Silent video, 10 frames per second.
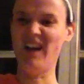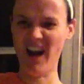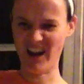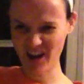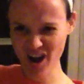
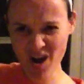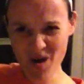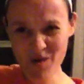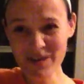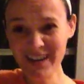A
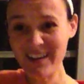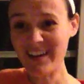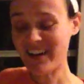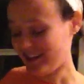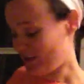cone?
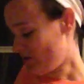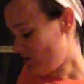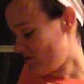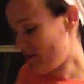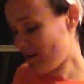
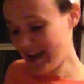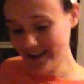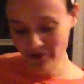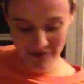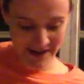Well, I
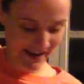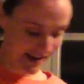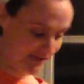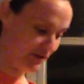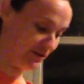don't
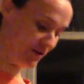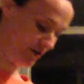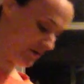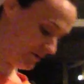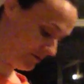have a
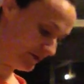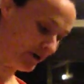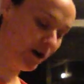cone.